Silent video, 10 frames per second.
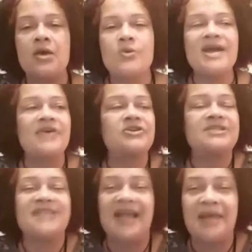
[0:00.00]
We
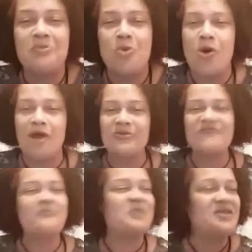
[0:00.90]
understand more.
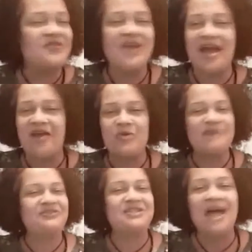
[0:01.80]
We've been there.
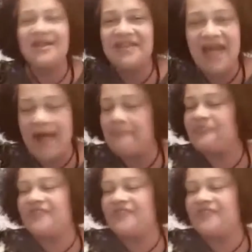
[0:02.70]
We've done that.